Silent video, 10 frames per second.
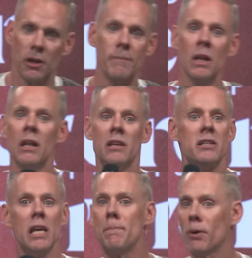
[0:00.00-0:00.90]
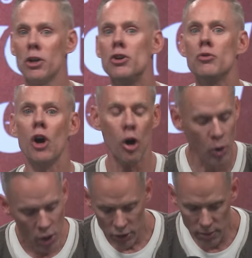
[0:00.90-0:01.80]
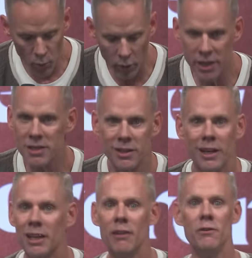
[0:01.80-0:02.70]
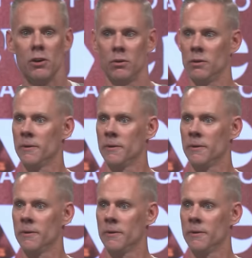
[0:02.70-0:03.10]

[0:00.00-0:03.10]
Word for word: Him, the deeper you go, the more He's going to give you.